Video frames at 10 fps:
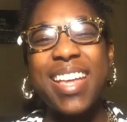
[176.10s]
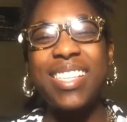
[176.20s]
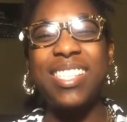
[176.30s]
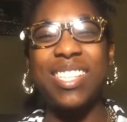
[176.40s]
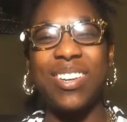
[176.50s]

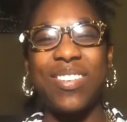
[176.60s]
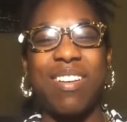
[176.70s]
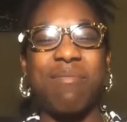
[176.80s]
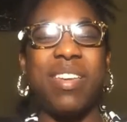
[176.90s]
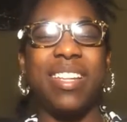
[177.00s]
So,
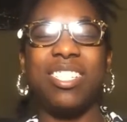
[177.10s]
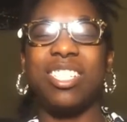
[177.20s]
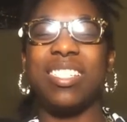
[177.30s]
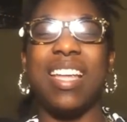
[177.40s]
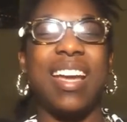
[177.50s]
I mean, it's
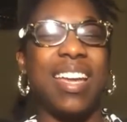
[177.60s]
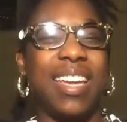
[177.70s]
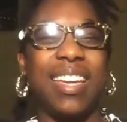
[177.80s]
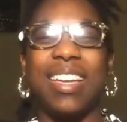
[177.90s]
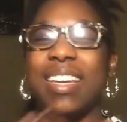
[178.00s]
just
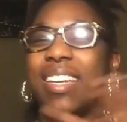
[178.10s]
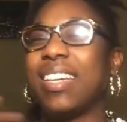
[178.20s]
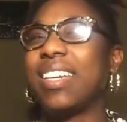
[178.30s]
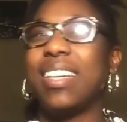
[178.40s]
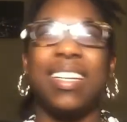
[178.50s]
like,
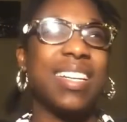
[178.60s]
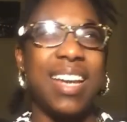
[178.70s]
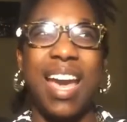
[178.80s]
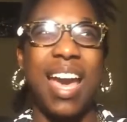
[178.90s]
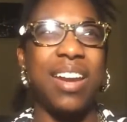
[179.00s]

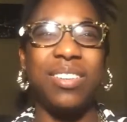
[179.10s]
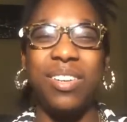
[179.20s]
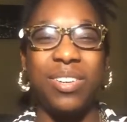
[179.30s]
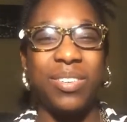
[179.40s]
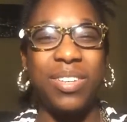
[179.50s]
I don't
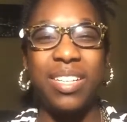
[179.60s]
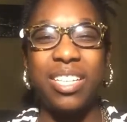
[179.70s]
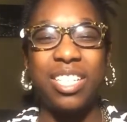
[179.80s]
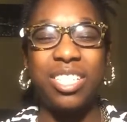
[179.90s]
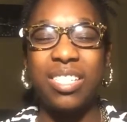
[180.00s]
know.
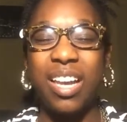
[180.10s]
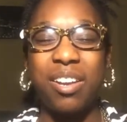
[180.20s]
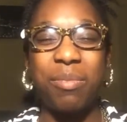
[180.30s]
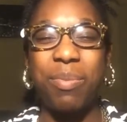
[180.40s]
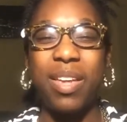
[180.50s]
It just
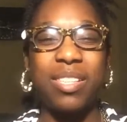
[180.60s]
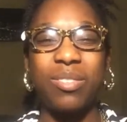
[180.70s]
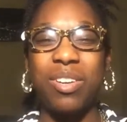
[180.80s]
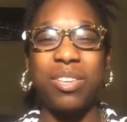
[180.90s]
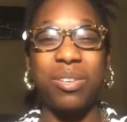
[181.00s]
kind of depends on